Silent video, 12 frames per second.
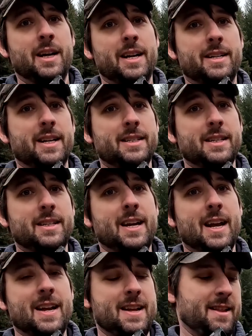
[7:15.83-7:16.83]
It doesn't
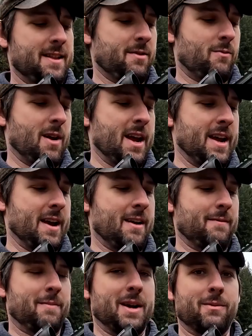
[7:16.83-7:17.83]
get in the way
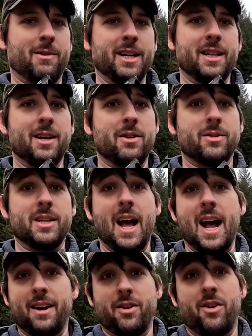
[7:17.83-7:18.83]
of my reloads
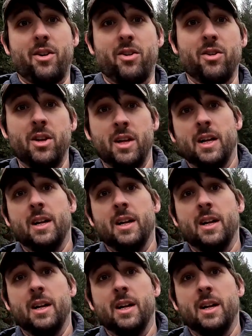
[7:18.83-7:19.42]
at all.